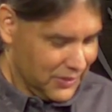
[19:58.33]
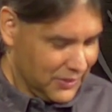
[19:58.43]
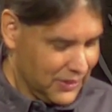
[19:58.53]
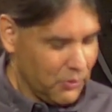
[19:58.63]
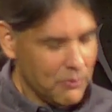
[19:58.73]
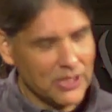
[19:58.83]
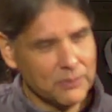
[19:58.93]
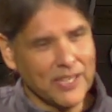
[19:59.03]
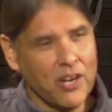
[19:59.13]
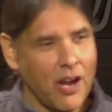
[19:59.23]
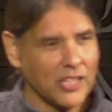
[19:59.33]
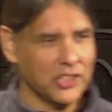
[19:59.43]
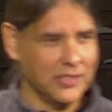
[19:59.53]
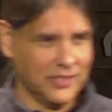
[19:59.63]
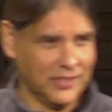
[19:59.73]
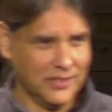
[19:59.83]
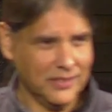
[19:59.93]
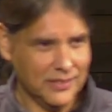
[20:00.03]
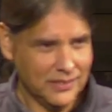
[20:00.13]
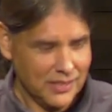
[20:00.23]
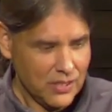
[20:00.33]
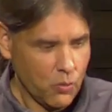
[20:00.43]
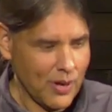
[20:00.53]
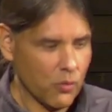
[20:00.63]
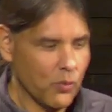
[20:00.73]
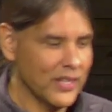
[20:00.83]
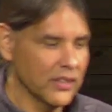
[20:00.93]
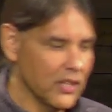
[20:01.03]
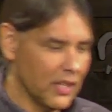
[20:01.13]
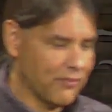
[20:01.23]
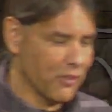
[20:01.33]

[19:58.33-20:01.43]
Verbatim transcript: See, we must be cautious where we look for